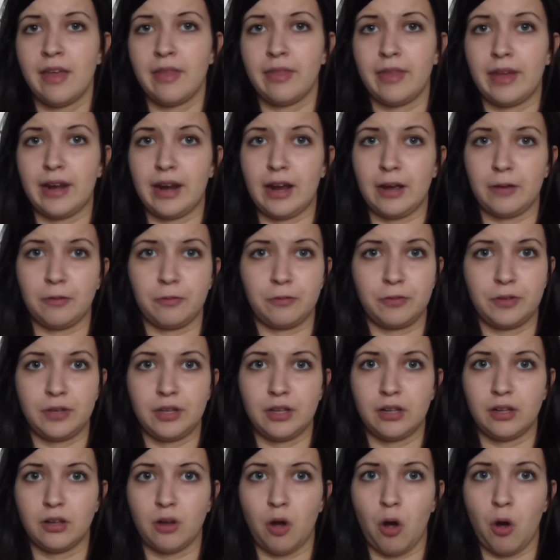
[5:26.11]
that I
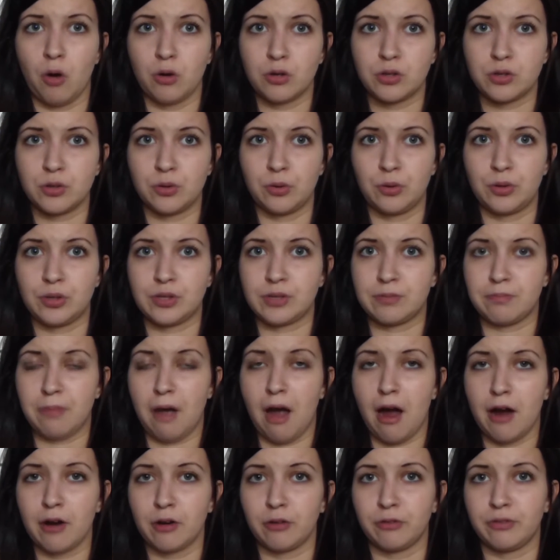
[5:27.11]
feel also is
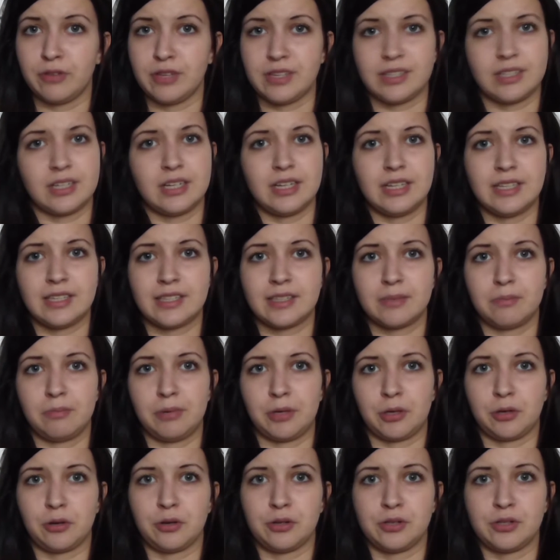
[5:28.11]
part of this list,
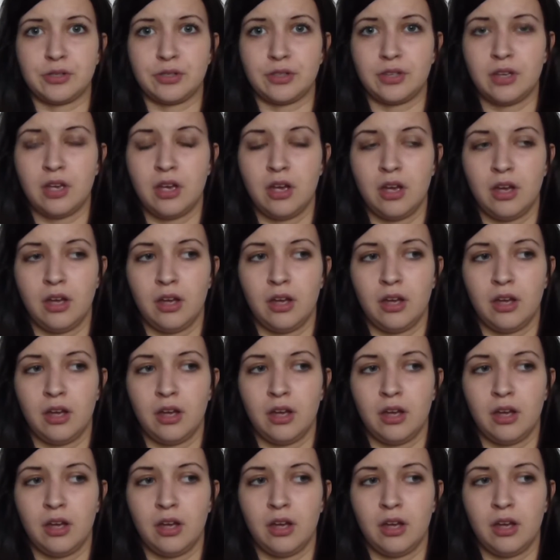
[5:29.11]
because